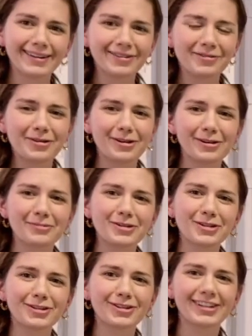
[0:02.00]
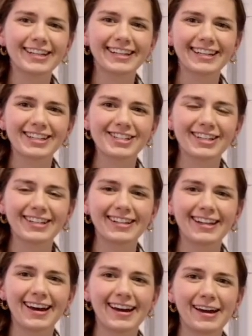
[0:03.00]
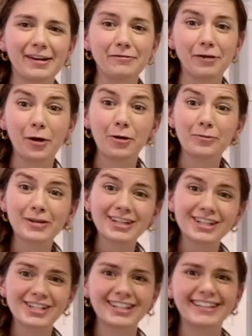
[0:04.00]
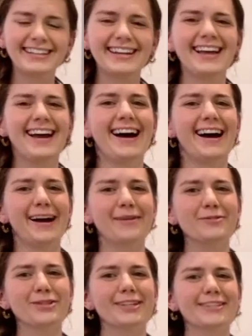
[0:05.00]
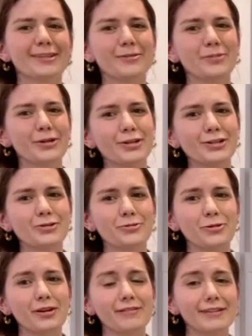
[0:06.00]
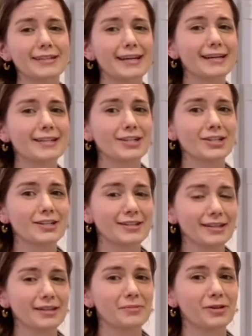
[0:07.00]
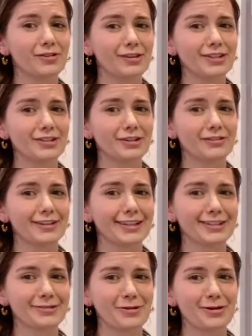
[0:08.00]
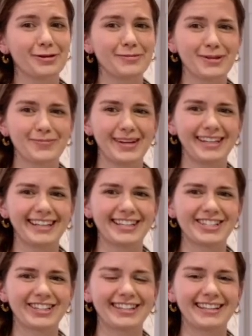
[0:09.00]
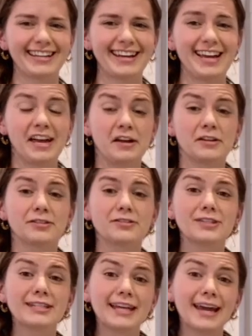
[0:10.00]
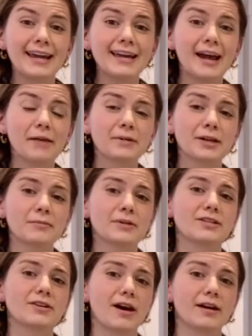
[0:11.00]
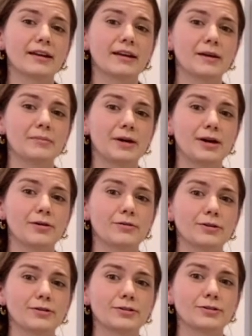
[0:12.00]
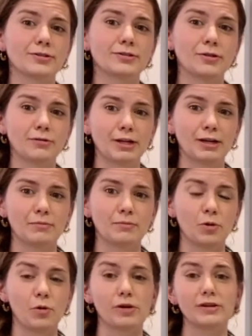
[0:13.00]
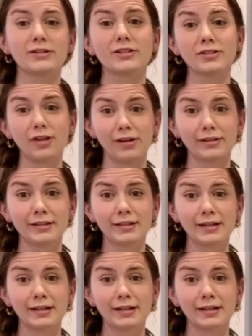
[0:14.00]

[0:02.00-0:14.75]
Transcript: Welcome to Learning Kitchen Live Home Edition. I'm Jessica Burch, one of the dietitians at Community Servings. Welcome to my kitchen. So today I'm going to be talking about sodium or salt.